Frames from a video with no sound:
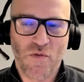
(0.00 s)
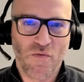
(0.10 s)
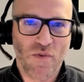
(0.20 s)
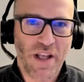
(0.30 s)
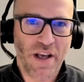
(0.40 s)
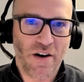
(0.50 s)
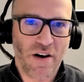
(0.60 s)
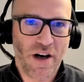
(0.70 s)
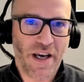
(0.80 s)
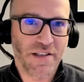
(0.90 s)
really
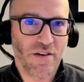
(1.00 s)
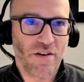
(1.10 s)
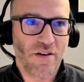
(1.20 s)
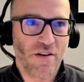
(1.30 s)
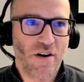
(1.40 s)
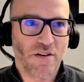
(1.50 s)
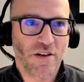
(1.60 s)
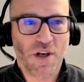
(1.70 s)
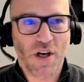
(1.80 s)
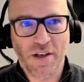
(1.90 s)
are, I guess, our
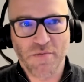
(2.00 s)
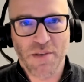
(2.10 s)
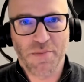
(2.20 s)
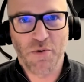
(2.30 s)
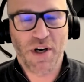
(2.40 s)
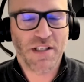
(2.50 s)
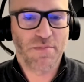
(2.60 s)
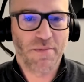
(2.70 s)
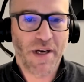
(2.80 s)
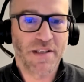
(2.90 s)
kind of typical
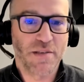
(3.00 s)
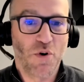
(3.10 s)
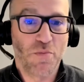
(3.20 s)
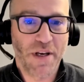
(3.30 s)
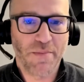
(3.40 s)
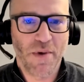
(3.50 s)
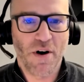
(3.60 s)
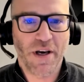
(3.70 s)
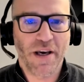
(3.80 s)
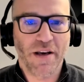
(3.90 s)
customer base is more
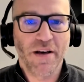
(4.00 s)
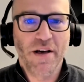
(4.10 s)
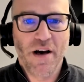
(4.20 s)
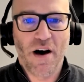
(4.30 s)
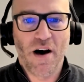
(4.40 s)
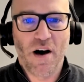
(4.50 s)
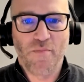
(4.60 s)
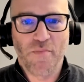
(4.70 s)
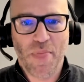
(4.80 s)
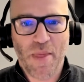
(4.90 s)
mid-market.
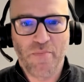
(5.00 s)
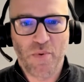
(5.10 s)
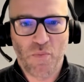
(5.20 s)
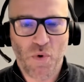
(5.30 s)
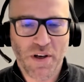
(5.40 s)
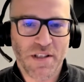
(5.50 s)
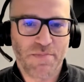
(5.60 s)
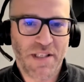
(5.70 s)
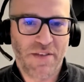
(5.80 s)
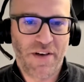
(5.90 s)
But what
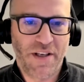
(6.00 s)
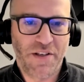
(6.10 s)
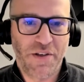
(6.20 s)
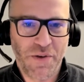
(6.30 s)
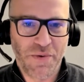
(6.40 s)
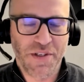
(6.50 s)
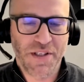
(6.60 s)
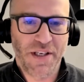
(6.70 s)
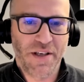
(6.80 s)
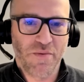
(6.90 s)
specifically do you
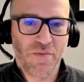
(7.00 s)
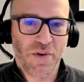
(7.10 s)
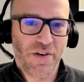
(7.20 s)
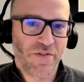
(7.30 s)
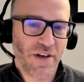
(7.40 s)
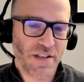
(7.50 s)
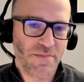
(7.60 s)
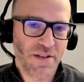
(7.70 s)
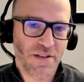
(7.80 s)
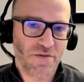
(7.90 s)
see with
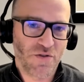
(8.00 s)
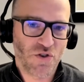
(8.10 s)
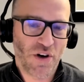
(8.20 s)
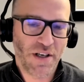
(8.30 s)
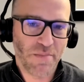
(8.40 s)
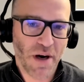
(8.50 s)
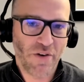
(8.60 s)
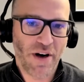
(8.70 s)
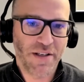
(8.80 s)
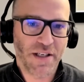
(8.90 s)
customers trying to
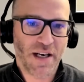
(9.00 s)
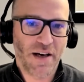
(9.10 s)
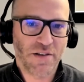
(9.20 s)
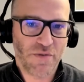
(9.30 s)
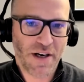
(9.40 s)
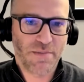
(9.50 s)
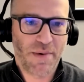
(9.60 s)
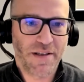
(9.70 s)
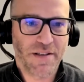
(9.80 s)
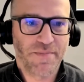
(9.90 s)
migrate to cloud to
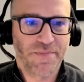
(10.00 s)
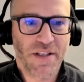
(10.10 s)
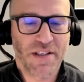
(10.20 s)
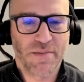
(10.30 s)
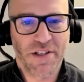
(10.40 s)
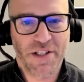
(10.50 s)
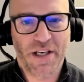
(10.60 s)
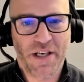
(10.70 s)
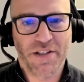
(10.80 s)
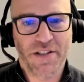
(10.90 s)
Rackspace and some of the
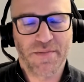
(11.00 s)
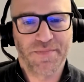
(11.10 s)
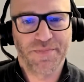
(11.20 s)
challenges?